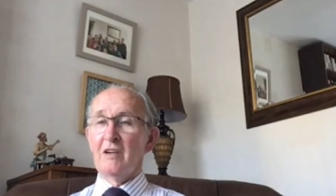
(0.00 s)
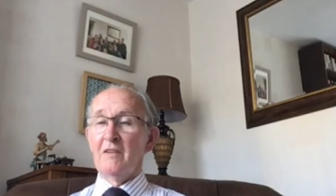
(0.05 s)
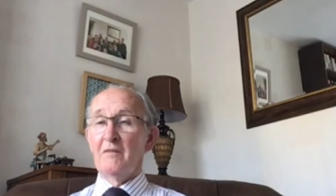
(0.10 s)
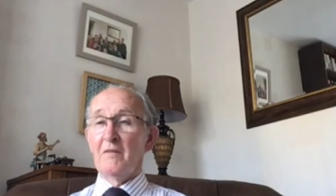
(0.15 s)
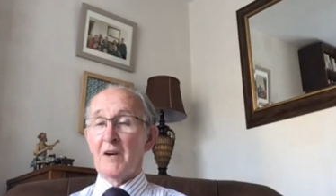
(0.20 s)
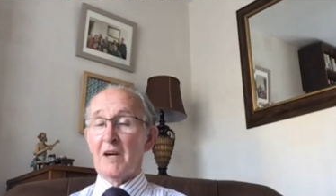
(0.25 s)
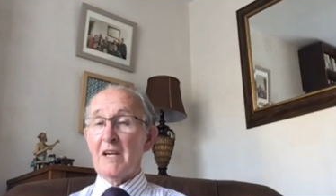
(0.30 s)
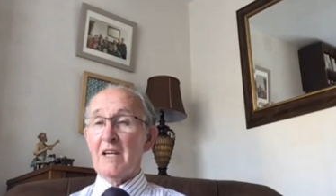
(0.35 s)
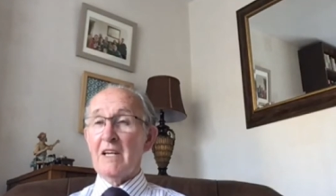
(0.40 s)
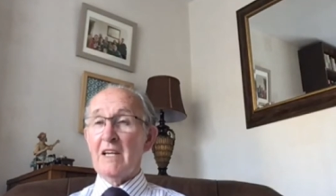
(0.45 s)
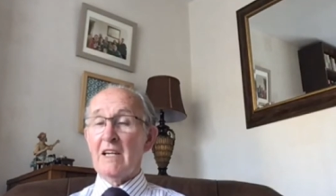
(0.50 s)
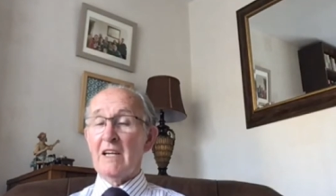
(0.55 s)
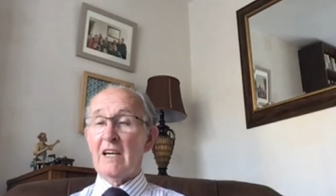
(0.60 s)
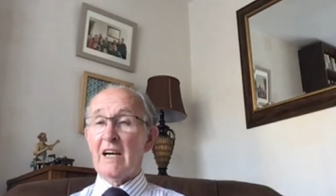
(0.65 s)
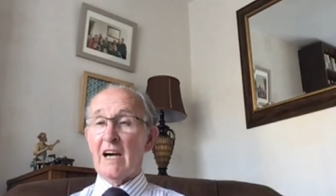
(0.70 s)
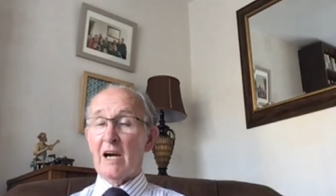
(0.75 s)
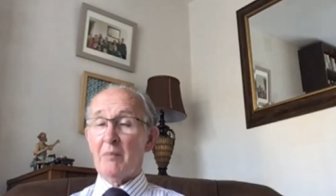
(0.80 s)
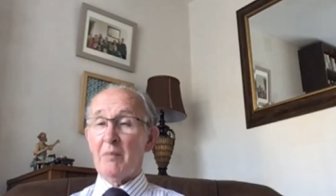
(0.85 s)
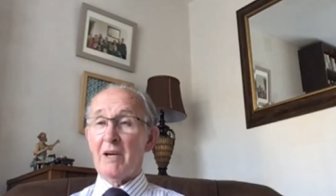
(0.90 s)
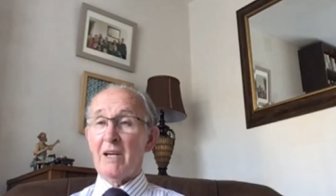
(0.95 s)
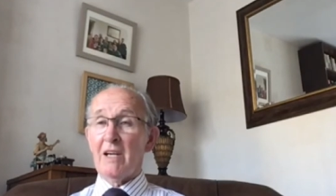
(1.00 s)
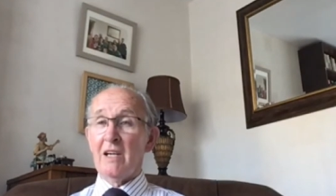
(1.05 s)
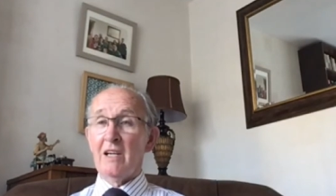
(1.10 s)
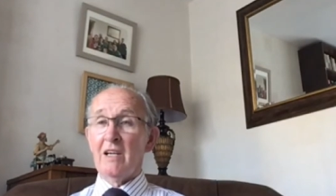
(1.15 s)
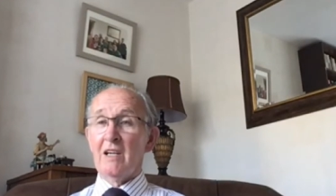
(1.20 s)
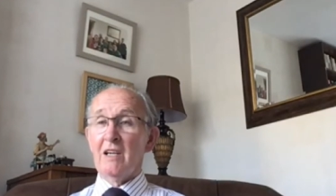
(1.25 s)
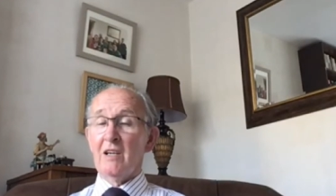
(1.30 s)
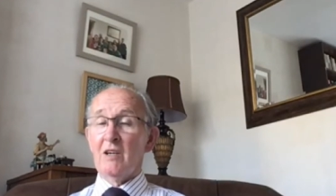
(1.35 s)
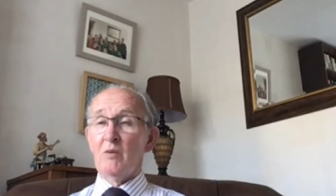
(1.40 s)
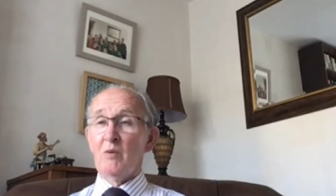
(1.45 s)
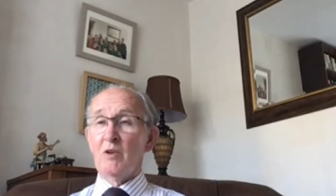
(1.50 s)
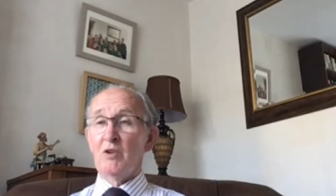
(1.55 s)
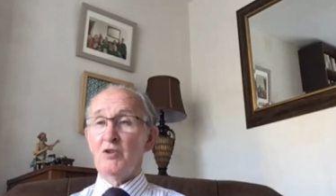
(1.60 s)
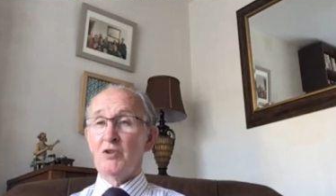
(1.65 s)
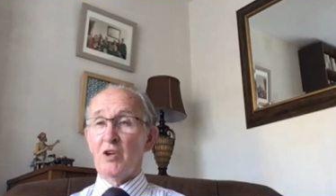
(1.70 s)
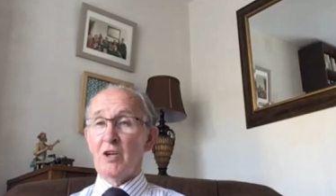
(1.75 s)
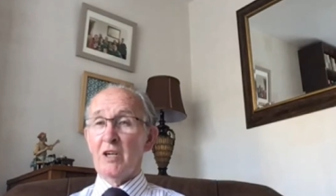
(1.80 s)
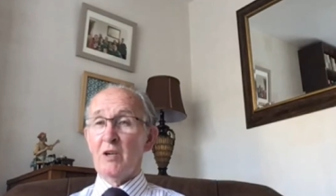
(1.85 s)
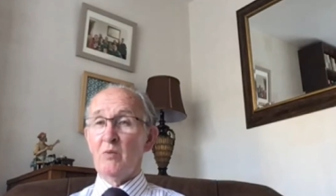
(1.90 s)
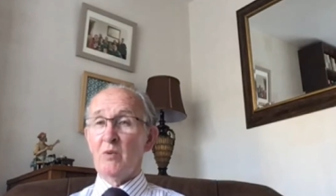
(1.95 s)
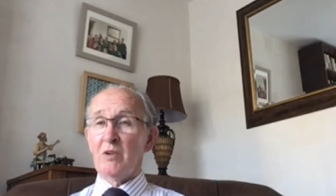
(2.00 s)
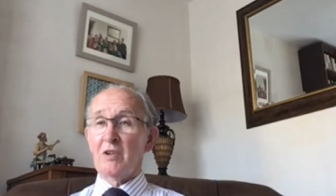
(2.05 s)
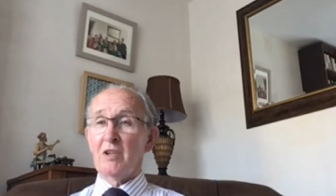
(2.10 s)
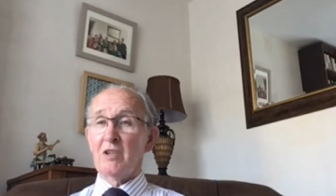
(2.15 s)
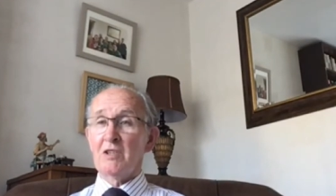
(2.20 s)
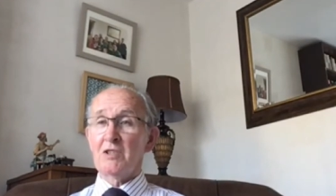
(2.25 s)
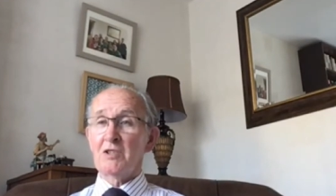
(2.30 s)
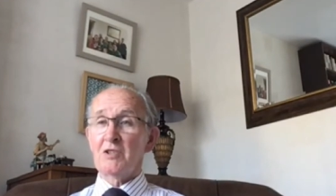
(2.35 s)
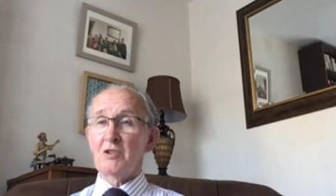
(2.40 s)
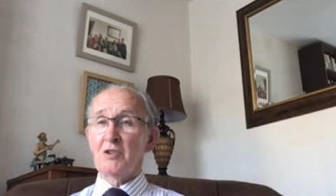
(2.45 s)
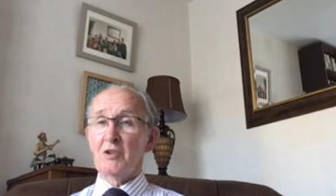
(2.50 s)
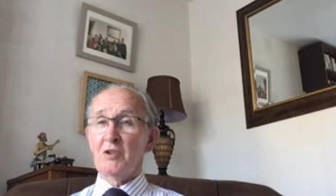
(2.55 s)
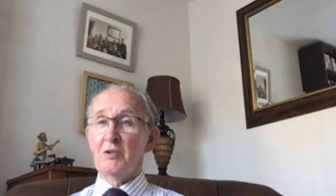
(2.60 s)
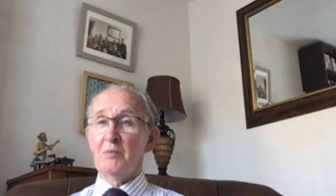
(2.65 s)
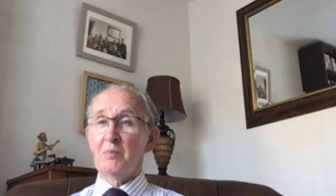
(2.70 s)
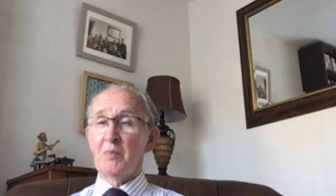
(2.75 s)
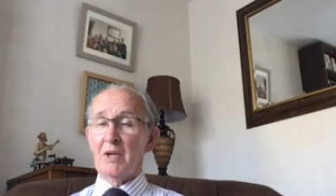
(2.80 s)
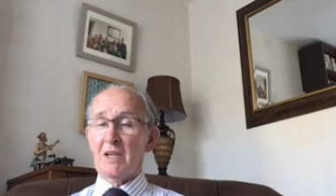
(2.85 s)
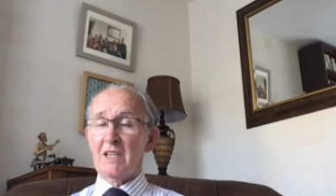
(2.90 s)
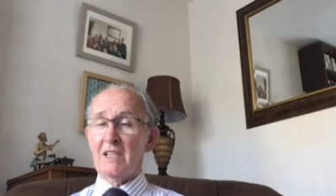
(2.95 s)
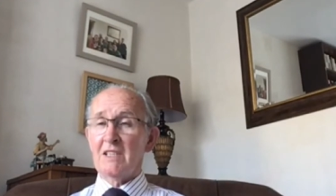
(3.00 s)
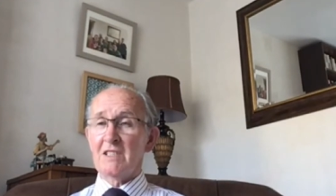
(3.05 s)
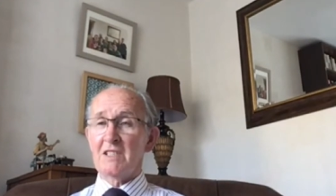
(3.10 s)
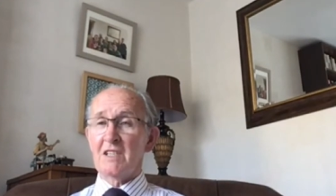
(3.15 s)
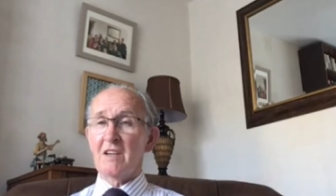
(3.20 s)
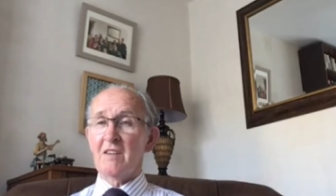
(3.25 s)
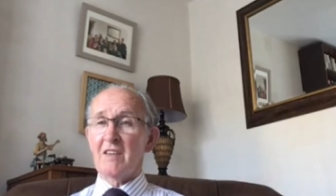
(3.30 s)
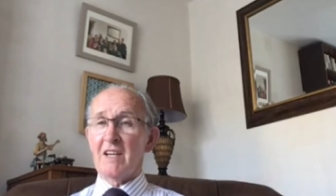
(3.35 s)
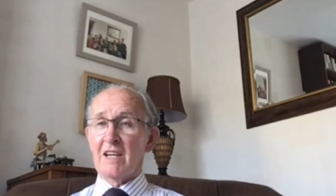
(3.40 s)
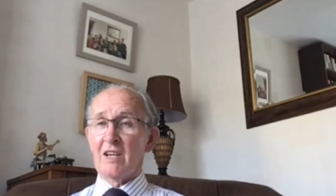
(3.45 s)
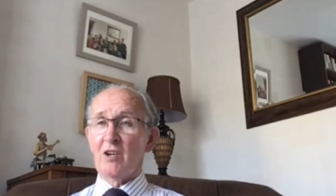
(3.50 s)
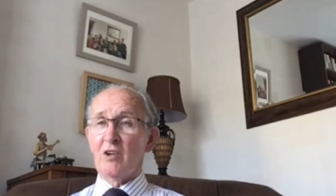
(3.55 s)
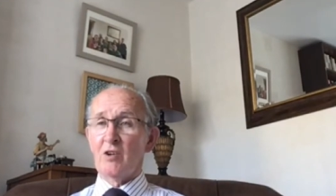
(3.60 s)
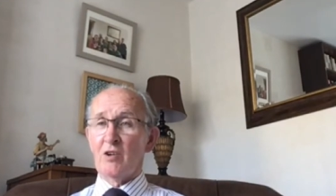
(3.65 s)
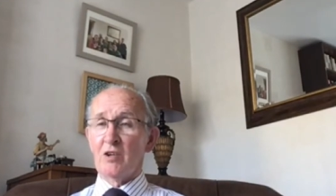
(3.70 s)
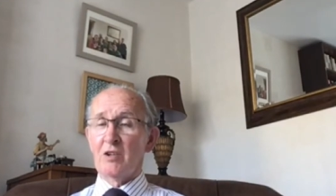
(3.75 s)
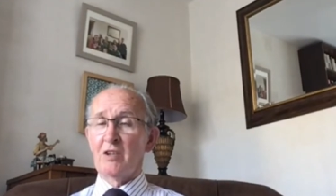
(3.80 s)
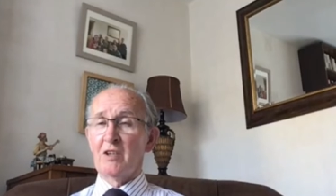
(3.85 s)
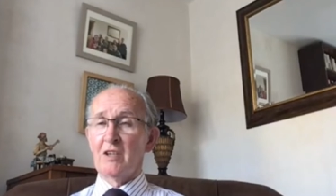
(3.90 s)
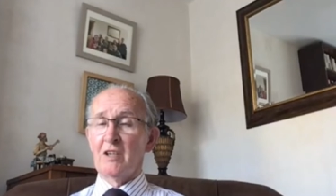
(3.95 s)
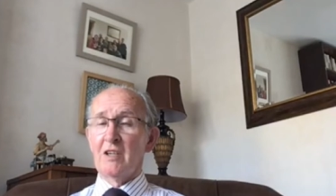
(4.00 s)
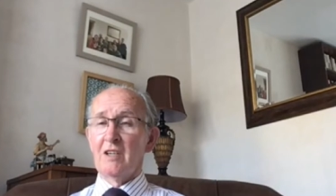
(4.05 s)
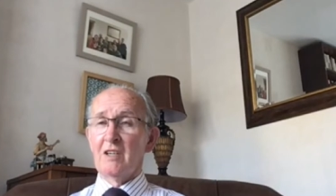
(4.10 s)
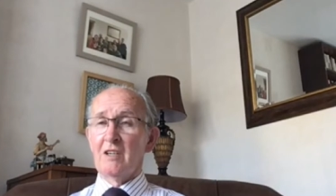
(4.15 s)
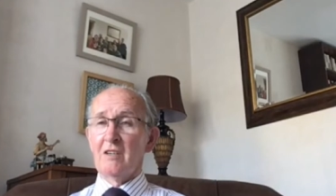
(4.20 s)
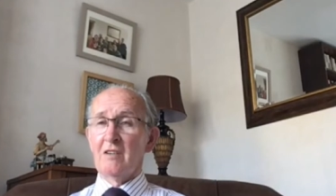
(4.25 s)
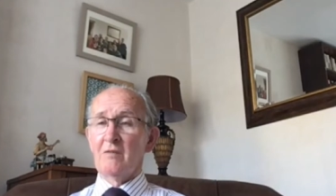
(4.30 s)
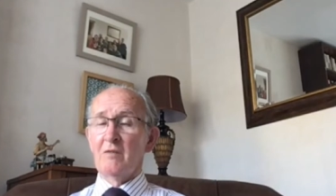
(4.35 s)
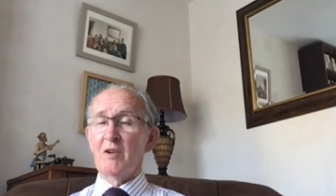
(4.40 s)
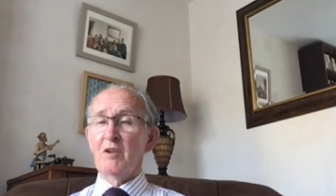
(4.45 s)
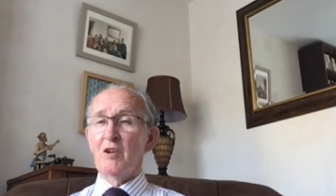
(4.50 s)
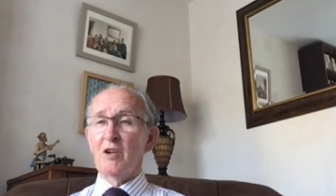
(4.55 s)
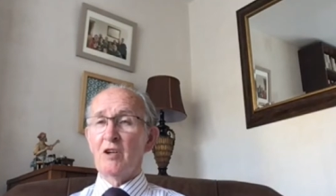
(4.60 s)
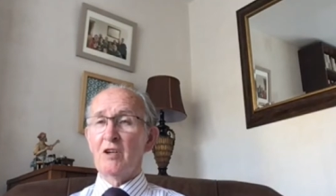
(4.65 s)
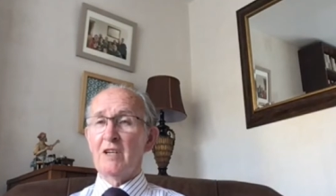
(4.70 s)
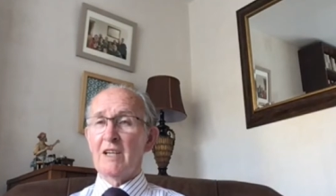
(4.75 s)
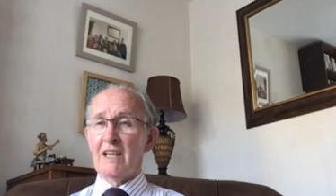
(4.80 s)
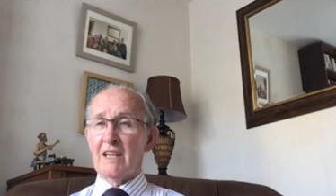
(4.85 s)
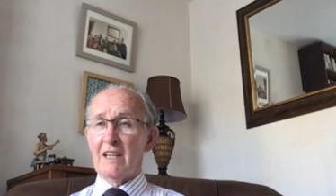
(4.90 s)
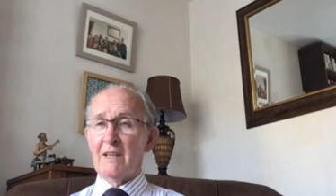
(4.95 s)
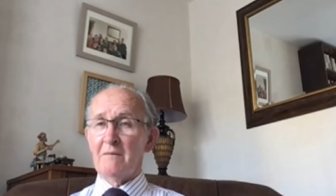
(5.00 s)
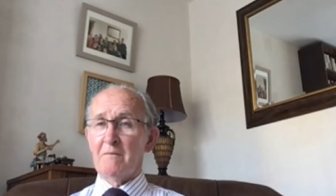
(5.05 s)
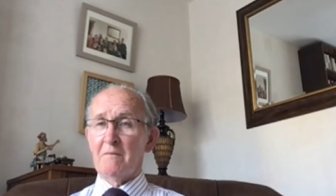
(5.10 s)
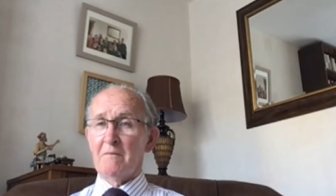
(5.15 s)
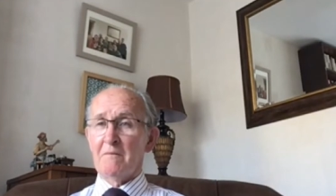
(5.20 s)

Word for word: very happy with joining with us to praise and thank God for another day.